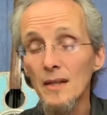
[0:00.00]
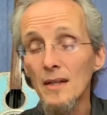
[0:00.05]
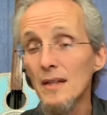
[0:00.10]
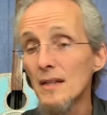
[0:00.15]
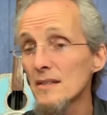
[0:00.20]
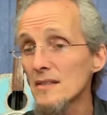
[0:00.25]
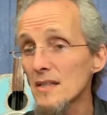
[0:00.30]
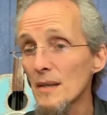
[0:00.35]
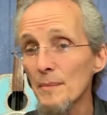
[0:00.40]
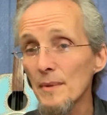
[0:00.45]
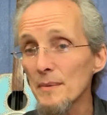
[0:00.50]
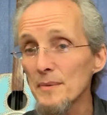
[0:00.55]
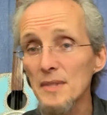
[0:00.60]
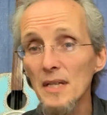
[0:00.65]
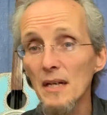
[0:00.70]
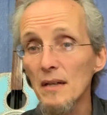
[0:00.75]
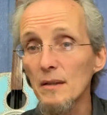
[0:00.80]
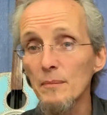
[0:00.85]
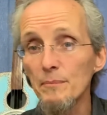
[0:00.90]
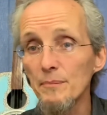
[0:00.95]
Some of them
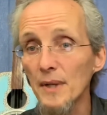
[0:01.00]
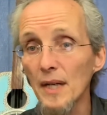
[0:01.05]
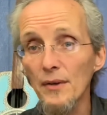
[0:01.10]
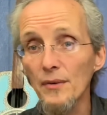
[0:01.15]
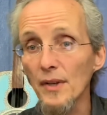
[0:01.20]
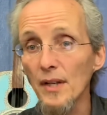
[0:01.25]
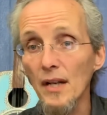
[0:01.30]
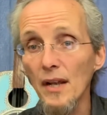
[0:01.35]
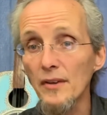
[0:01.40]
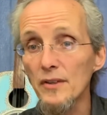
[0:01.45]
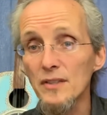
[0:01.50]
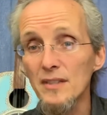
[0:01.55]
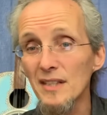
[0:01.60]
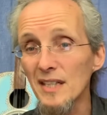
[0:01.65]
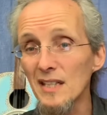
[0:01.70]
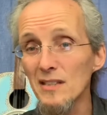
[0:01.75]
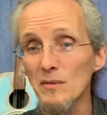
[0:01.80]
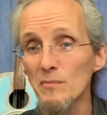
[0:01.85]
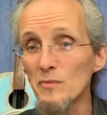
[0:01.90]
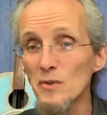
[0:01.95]
sound better than others. You
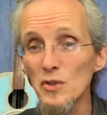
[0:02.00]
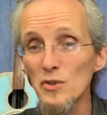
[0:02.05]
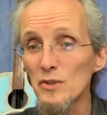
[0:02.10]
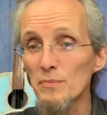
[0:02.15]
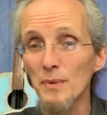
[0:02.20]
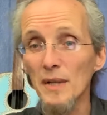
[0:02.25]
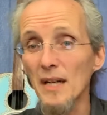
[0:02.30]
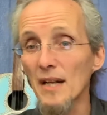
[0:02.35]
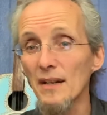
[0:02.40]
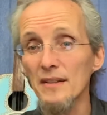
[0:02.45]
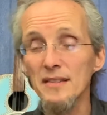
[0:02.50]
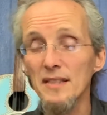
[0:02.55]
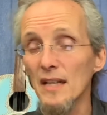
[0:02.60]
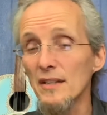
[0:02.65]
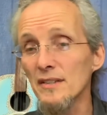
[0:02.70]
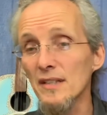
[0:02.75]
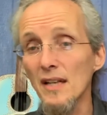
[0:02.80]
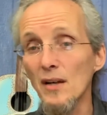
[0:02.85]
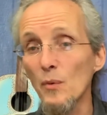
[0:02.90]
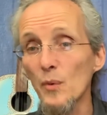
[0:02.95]
get them too spread out, it
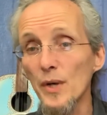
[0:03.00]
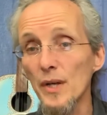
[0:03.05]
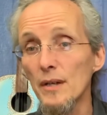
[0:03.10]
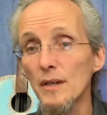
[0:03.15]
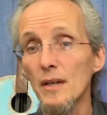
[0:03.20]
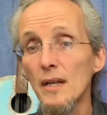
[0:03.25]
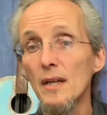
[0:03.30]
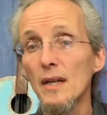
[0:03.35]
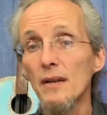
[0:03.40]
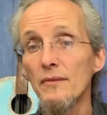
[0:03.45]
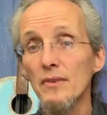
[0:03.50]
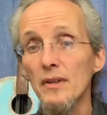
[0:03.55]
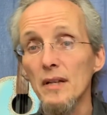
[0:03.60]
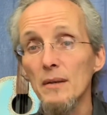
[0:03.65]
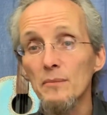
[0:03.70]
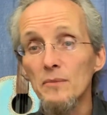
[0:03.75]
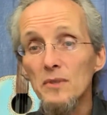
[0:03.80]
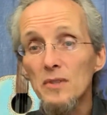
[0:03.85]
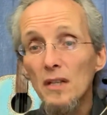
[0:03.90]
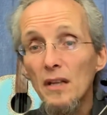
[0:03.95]
sounds kind of weird. If you get
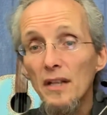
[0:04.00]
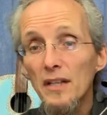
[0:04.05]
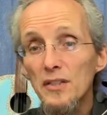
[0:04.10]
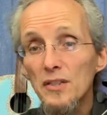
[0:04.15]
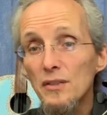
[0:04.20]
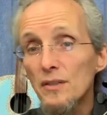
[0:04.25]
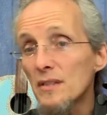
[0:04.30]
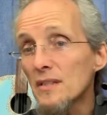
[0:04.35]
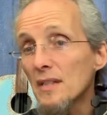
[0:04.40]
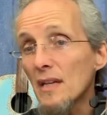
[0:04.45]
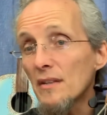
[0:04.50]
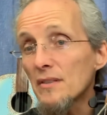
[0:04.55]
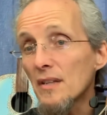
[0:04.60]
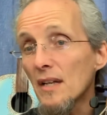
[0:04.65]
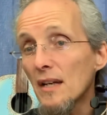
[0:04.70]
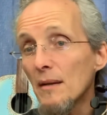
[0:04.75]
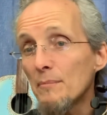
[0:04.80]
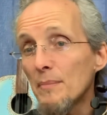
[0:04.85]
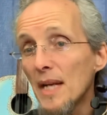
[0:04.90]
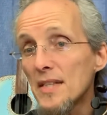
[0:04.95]
them clustered, it sounds
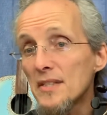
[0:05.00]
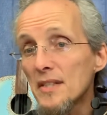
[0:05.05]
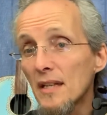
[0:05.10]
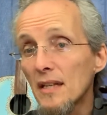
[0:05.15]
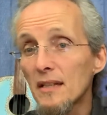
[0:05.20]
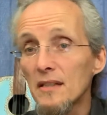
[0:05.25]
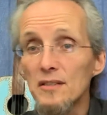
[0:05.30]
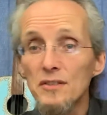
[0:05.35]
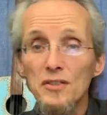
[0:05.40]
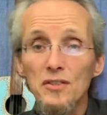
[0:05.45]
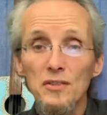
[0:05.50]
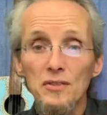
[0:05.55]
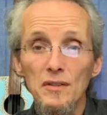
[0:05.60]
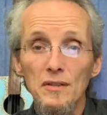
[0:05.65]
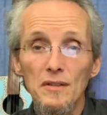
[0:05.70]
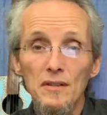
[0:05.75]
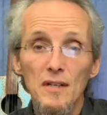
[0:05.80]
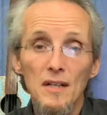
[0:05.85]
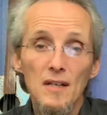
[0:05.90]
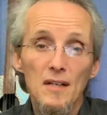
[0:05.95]
kind of basic. There's
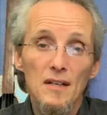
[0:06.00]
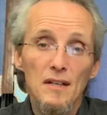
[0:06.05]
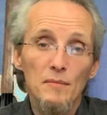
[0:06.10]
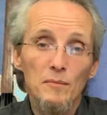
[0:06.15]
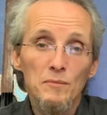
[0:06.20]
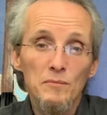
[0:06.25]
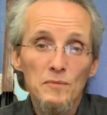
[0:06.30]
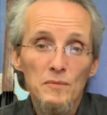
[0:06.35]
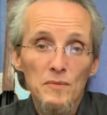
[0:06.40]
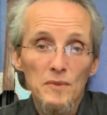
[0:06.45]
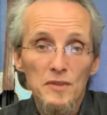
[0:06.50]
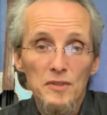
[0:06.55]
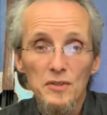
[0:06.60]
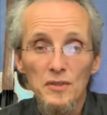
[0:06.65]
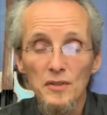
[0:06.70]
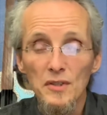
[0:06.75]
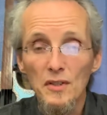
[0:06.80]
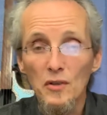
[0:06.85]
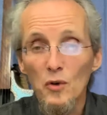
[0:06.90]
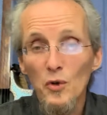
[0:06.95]
certain
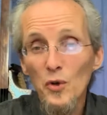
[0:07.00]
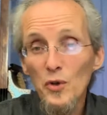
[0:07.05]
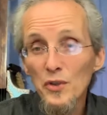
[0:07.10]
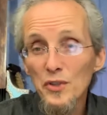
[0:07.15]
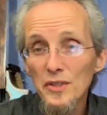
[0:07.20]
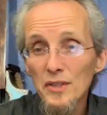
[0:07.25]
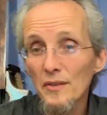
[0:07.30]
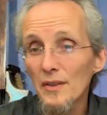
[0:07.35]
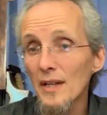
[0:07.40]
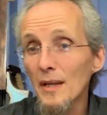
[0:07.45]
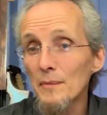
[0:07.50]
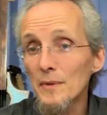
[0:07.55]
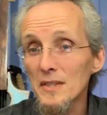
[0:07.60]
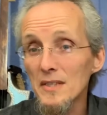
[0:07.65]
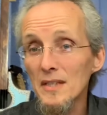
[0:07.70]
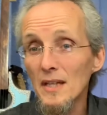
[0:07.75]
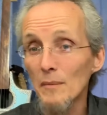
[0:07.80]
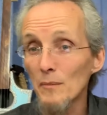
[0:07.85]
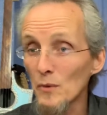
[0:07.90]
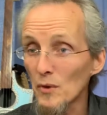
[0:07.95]
orders of them that
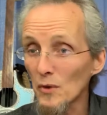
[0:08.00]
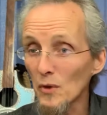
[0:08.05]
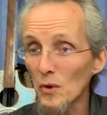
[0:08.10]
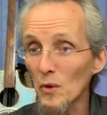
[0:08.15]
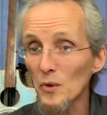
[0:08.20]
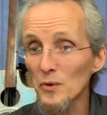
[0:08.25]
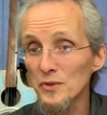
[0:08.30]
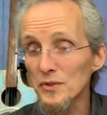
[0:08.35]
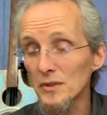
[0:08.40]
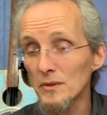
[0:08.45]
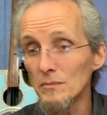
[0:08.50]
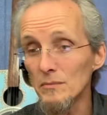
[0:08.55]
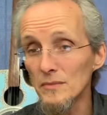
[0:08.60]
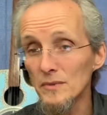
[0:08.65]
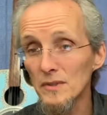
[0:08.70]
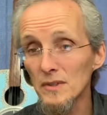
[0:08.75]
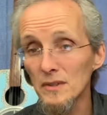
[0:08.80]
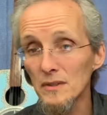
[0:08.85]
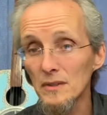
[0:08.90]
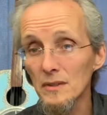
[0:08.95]
sound more
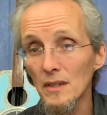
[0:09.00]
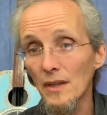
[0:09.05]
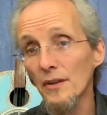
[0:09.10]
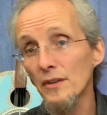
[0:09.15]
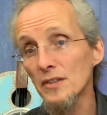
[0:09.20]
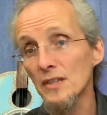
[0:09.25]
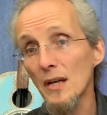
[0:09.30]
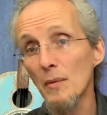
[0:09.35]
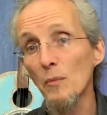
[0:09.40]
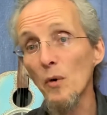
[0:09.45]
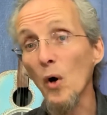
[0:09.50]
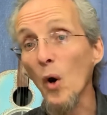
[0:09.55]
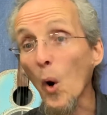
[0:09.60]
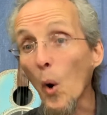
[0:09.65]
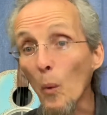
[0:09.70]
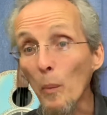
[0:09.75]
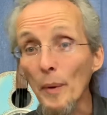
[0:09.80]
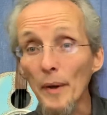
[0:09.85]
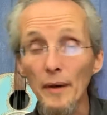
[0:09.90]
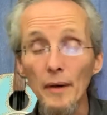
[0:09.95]
wholesome, certain others sound more
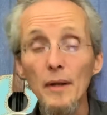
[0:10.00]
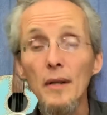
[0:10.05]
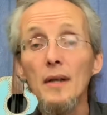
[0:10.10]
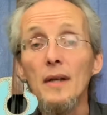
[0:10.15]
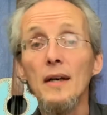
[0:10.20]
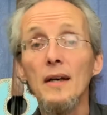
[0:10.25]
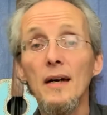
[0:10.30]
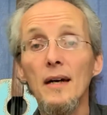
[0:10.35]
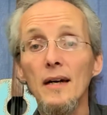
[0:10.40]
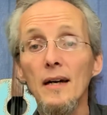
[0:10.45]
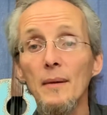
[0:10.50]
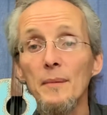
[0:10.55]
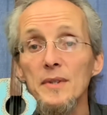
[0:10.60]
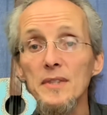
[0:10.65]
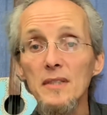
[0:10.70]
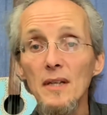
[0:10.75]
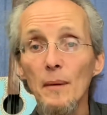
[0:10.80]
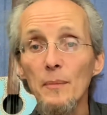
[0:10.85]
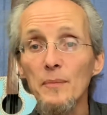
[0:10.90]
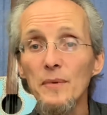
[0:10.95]
open.
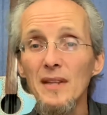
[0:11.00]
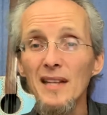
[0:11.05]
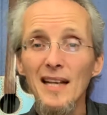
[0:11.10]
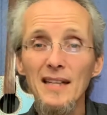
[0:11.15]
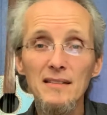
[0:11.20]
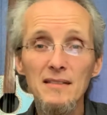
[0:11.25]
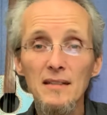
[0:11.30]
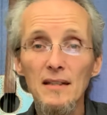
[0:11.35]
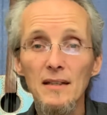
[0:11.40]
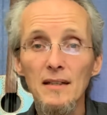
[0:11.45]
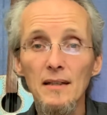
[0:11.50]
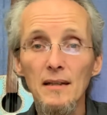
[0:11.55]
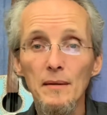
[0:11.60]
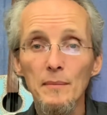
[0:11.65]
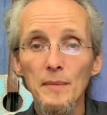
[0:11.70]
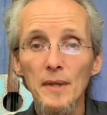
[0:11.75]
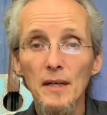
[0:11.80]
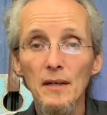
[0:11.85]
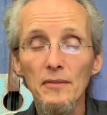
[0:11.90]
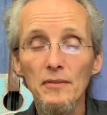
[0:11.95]
That's a
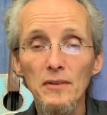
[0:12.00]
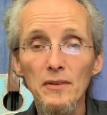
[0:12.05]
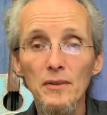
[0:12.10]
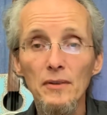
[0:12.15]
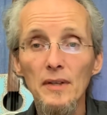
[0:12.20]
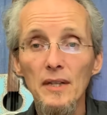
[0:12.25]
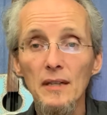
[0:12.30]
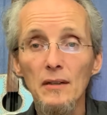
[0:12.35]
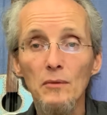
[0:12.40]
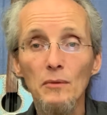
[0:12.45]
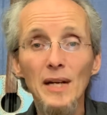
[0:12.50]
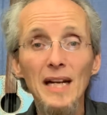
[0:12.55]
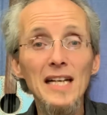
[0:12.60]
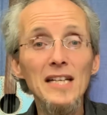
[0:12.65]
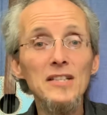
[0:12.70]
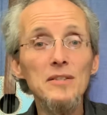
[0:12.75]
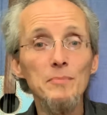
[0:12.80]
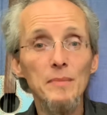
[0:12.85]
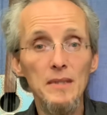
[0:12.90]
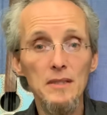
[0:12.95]
matter of learning
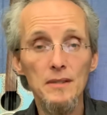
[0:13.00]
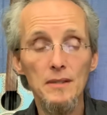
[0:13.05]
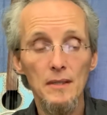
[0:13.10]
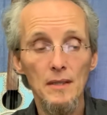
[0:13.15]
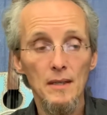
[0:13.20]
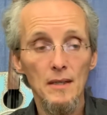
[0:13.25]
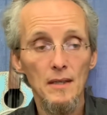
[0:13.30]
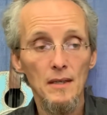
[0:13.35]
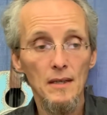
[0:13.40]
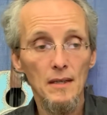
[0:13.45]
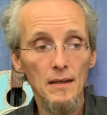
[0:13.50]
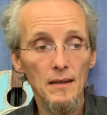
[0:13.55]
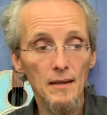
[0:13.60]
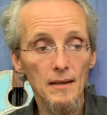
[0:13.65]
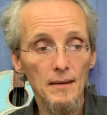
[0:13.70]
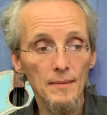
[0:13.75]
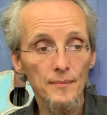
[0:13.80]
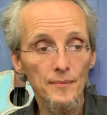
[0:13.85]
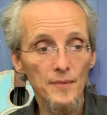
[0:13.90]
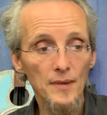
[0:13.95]
arrangement.
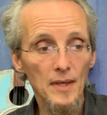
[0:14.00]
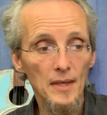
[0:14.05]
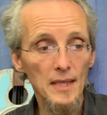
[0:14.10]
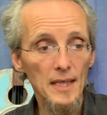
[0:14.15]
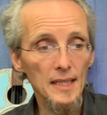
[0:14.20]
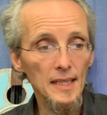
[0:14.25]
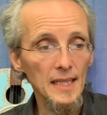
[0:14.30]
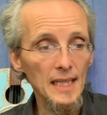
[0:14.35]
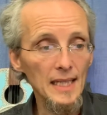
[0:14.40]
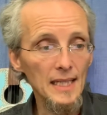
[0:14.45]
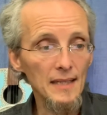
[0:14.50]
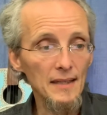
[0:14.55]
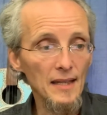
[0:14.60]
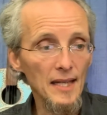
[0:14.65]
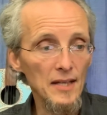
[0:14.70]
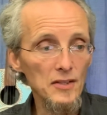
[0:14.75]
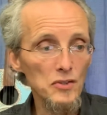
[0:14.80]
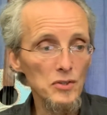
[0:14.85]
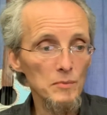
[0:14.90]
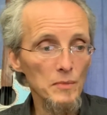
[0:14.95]
I'm not going to get into
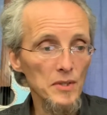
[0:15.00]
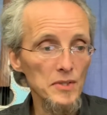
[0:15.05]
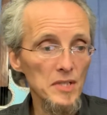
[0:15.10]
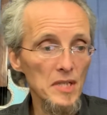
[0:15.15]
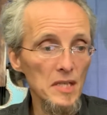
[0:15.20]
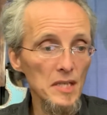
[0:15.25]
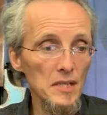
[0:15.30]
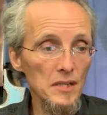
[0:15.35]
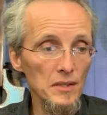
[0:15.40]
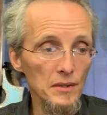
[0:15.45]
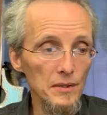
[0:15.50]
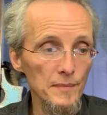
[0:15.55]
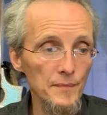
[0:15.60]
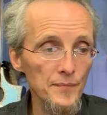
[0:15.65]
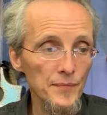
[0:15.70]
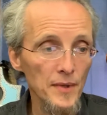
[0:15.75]
that too much here.